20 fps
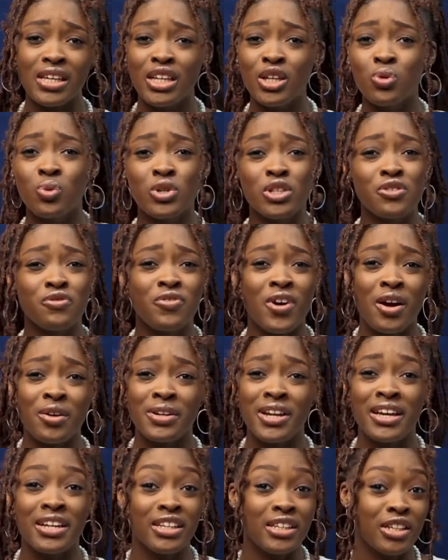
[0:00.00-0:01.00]
it was
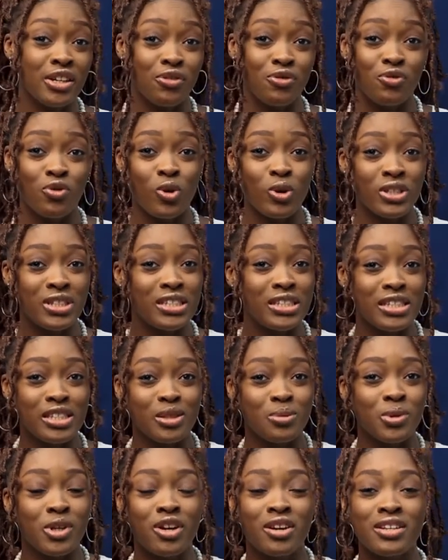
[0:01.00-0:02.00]
founded in the
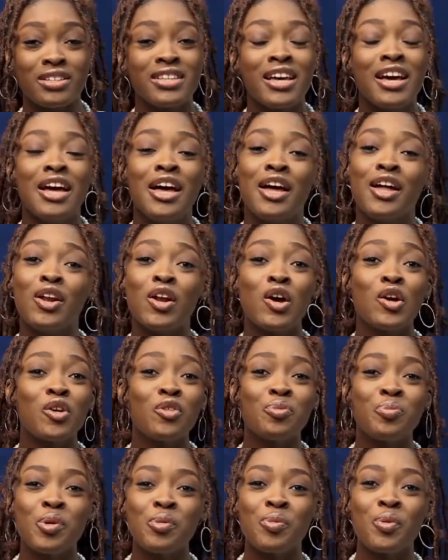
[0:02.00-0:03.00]
40s, because a lot
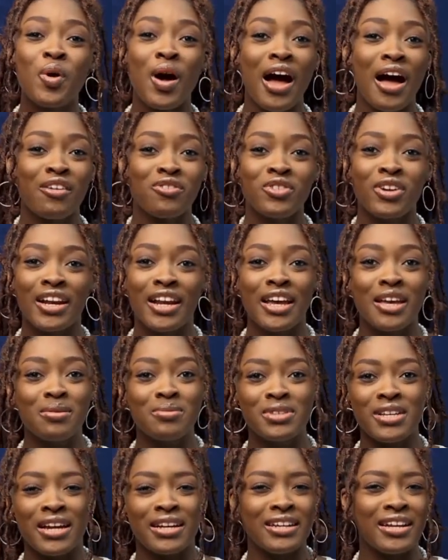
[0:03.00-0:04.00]
of people have
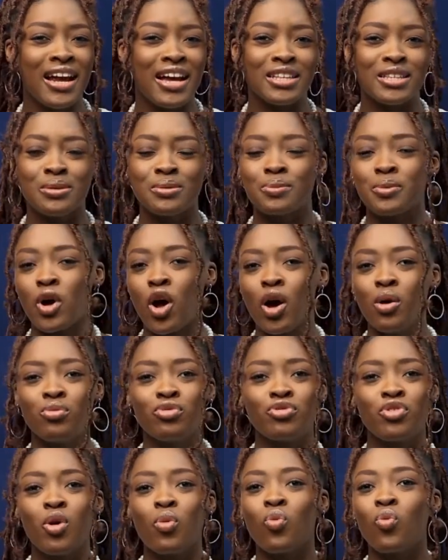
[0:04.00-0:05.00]
claims that it has
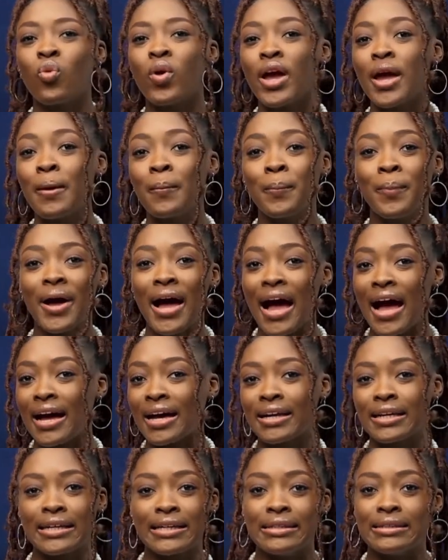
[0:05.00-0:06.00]
come from way
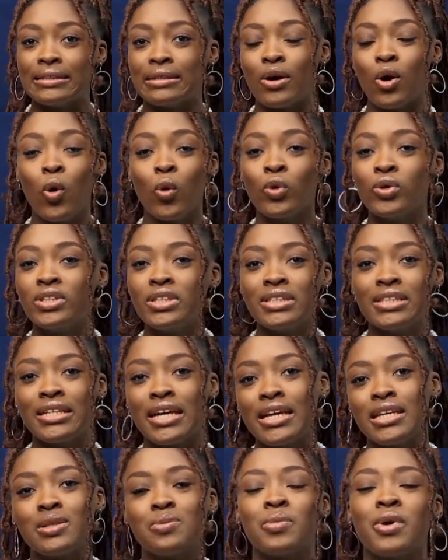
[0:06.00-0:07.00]
back in the olden
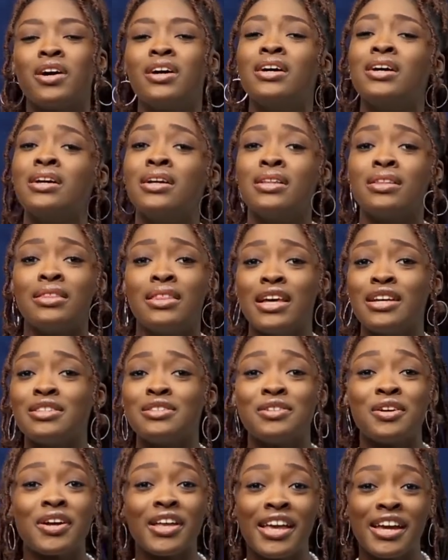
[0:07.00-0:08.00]
days, but
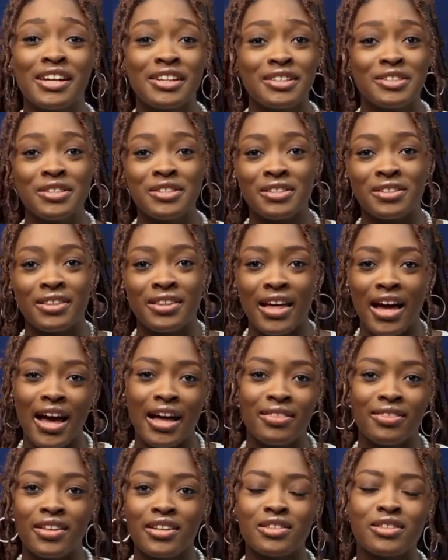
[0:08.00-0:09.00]
let's not get into
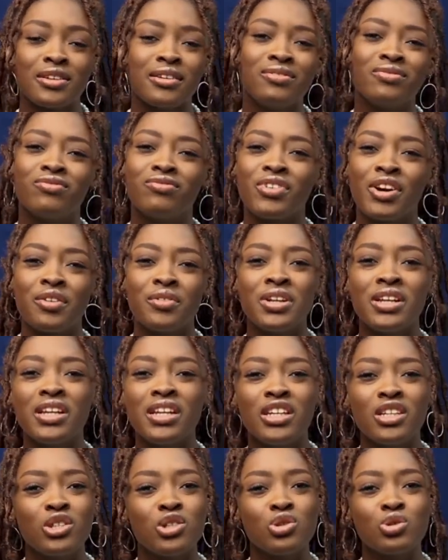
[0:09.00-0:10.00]
that. There's a very
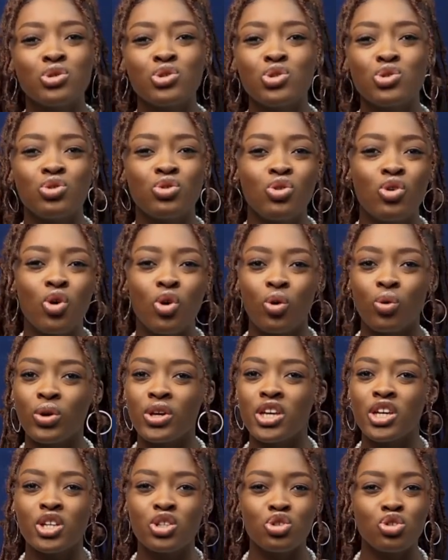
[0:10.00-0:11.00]
little to no
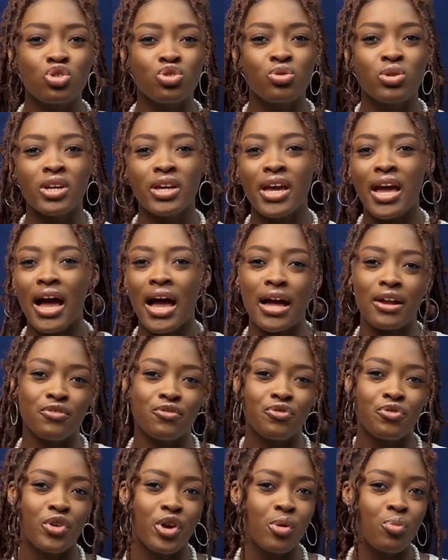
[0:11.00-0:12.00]
history
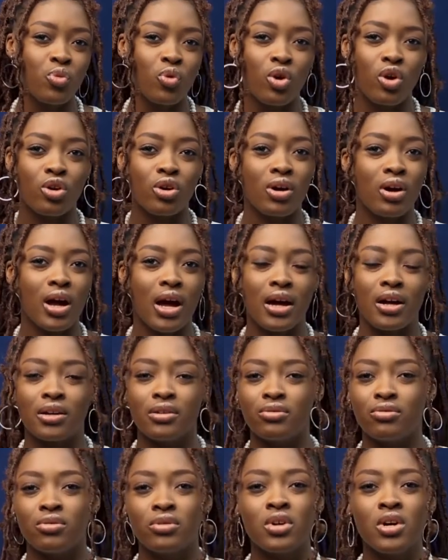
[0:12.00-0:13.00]
and framework
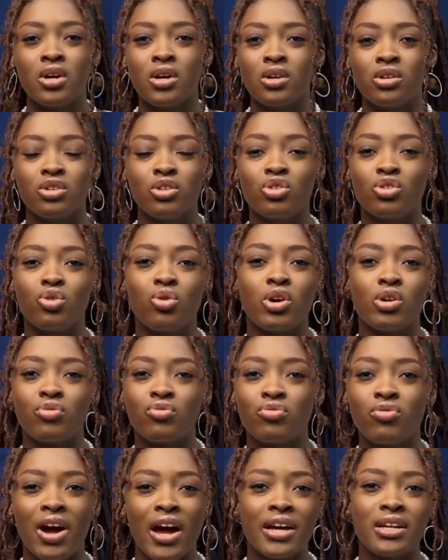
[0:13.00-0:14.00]
and, you know, a
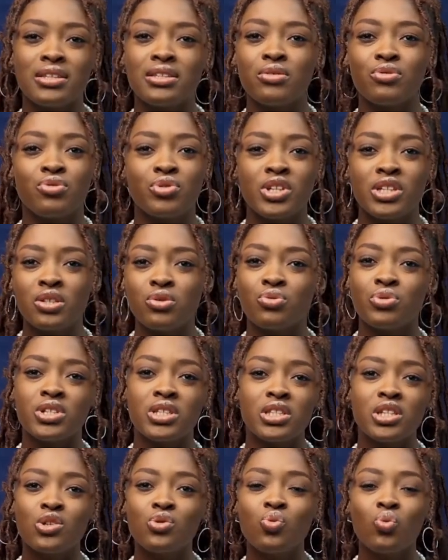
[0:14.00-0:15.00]

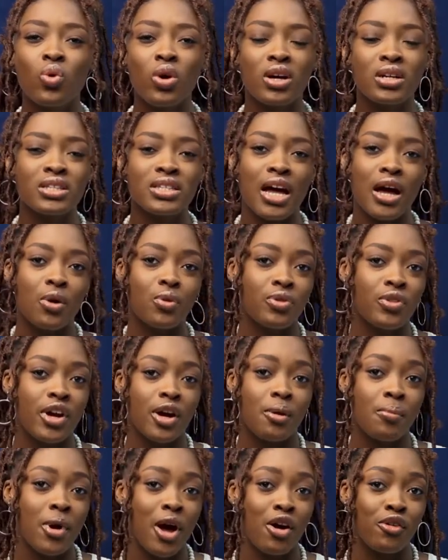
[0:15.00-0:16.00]
written works out
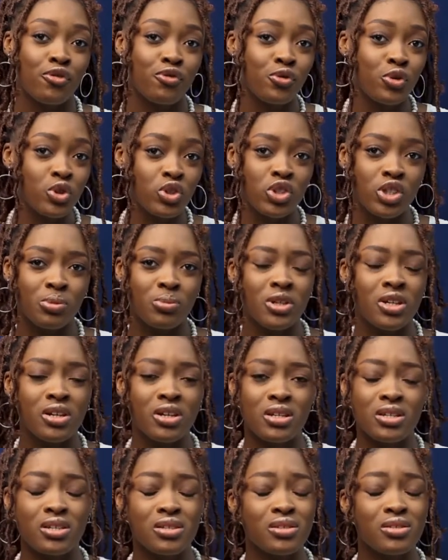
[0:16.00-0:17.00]
there about Fuji,
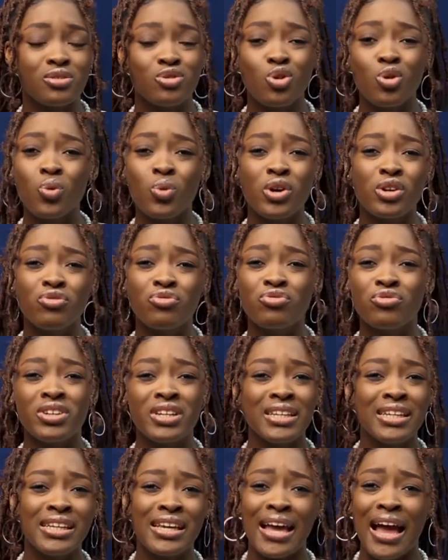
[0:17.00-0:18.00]
because no one
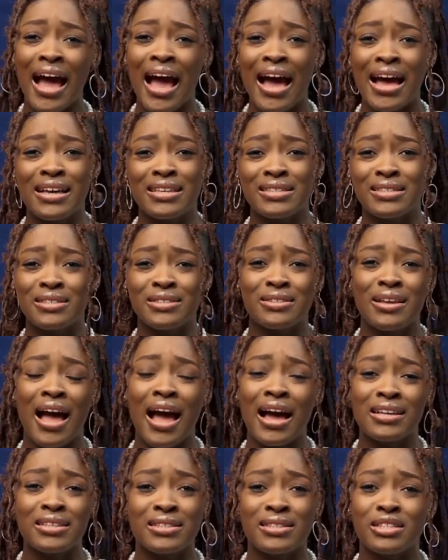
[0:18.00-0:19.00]
really has
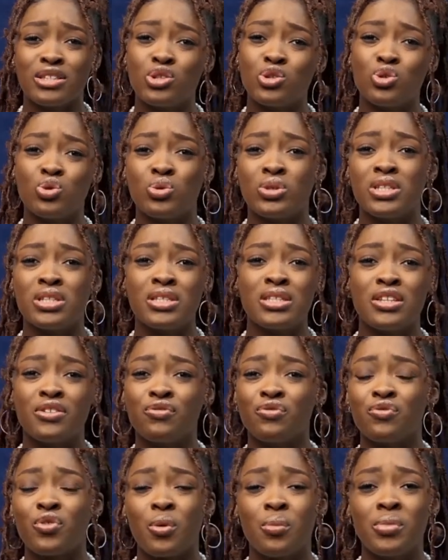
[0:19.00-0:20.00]
access to this
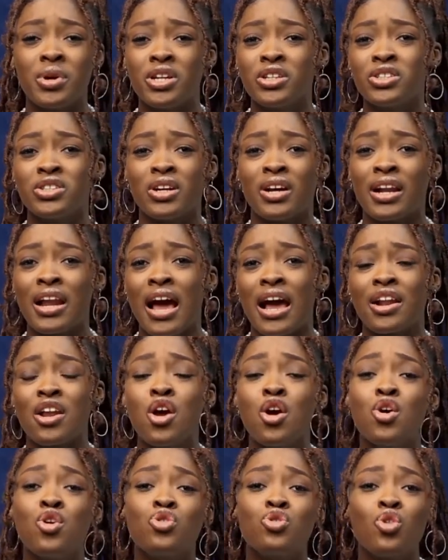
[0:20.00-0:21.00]
information, and
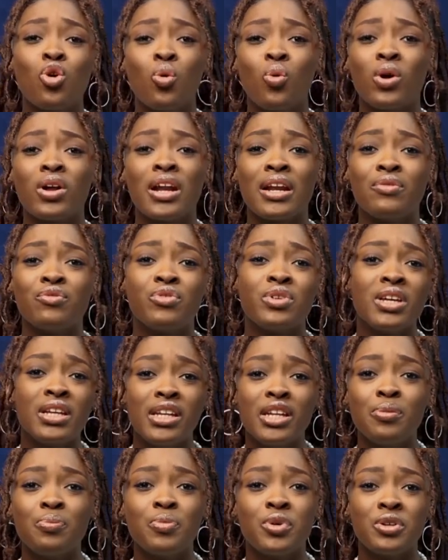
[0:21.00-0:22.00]
no one
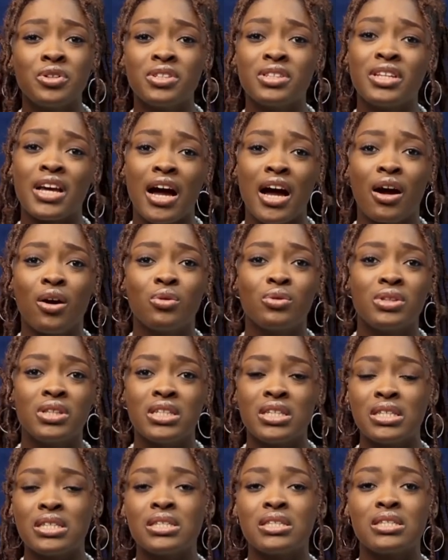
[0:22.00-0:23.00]
really put down
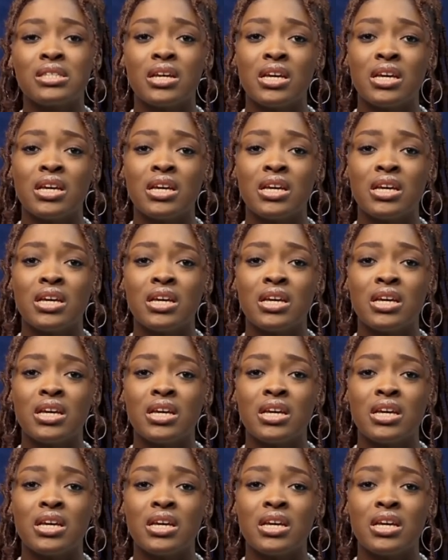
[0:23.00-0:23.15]
this